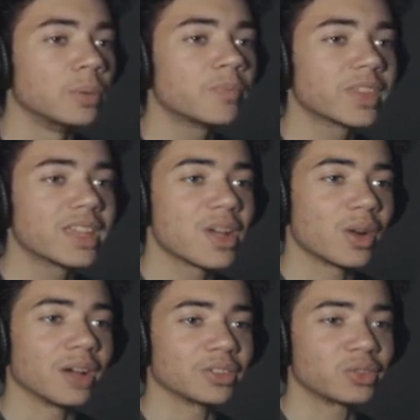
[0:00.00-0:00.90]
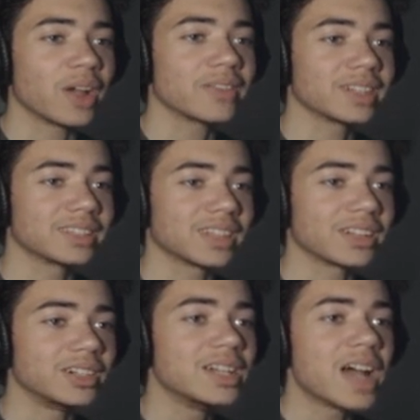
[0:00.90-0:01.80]
When I was driving in the
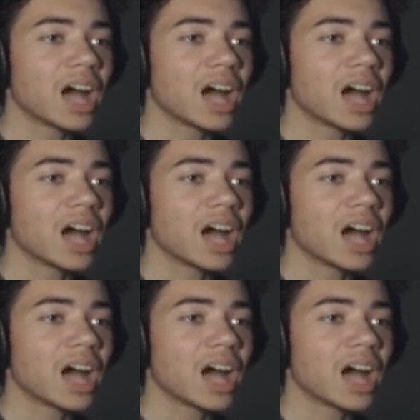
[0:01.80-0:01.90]
tunnel,